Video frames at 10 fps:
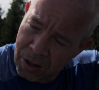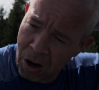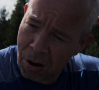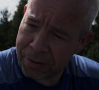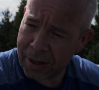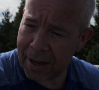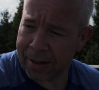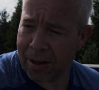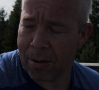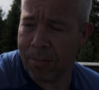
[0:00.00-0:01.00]
after
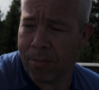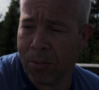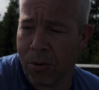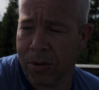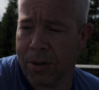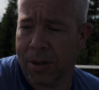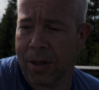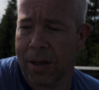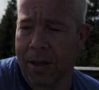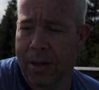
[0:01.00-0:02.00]
that I bought
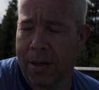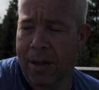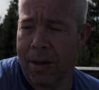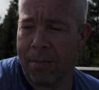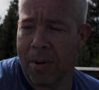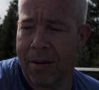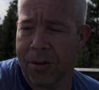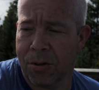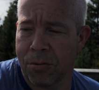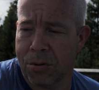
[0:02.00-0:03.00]
the
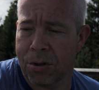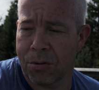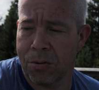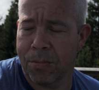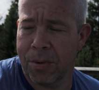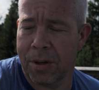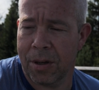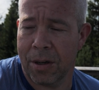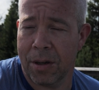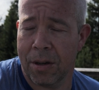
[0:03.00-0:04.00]
Mavic 2 Zoom,
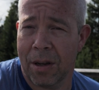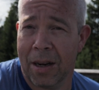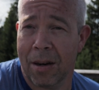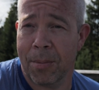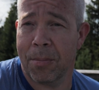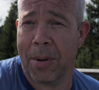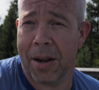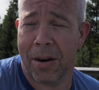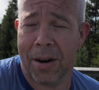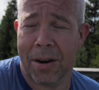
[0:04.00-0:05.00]
a little bit
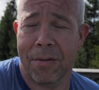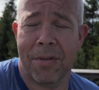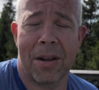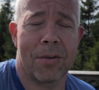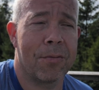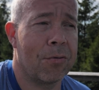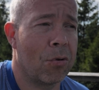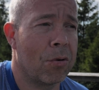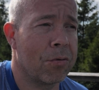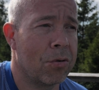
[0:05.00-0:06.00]
better than a Phantom
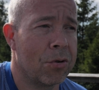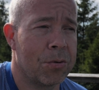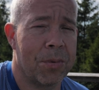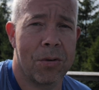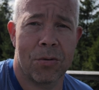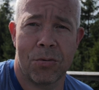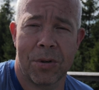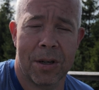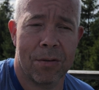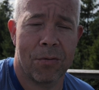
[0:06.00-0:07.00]
4 of course, because you
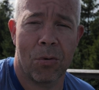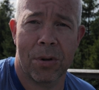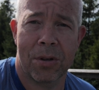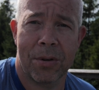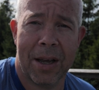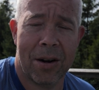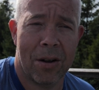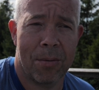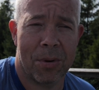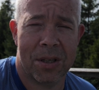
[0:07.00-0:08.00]
can fold it
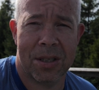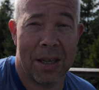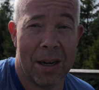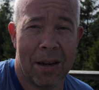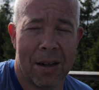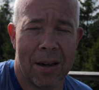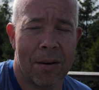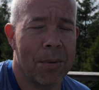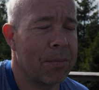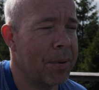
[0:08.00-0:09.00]
together, but still a
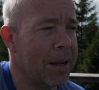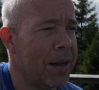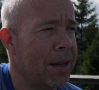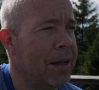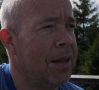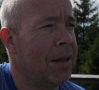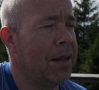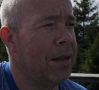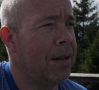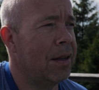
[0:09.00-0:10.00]
little bit big.
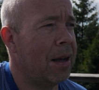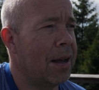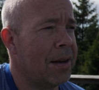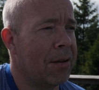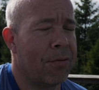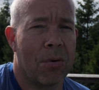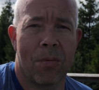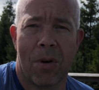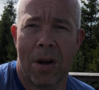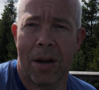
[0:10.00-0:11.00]
I had that for a
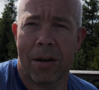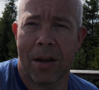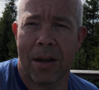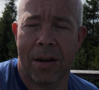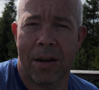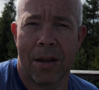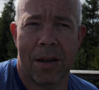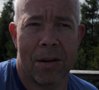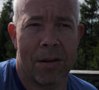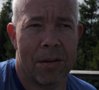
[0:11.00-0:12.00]
while, then
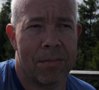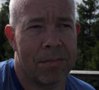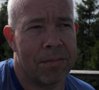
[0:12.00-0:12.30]
I